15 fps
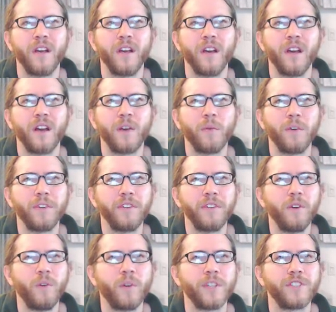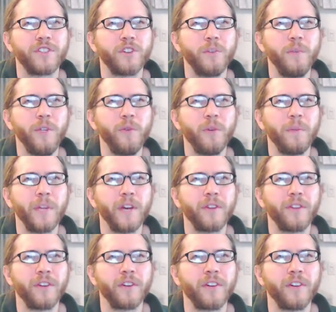I want to know why so many women out
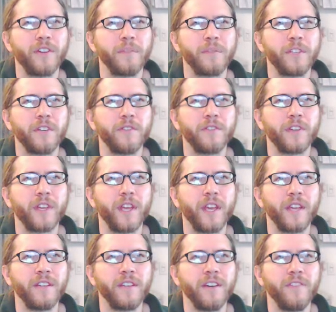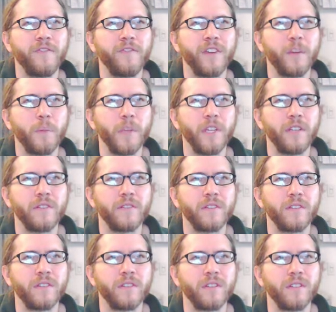there call themselves
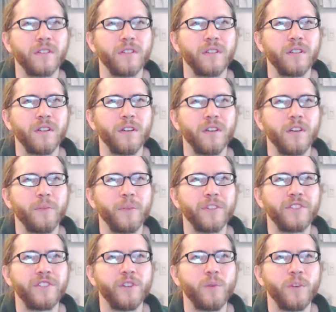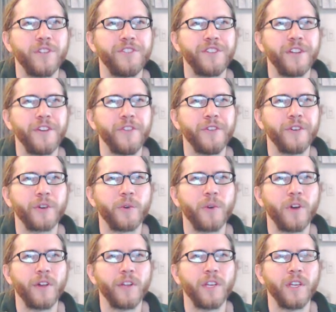anti-feminist but still want gender
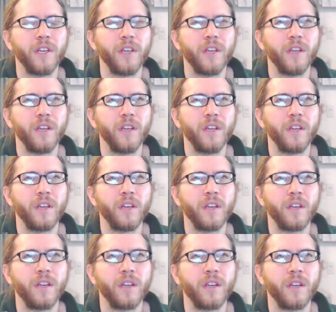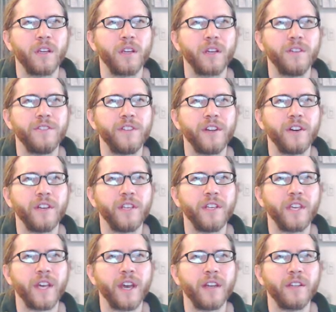equality. Because they're
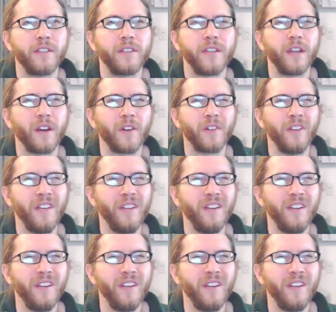egalitarian?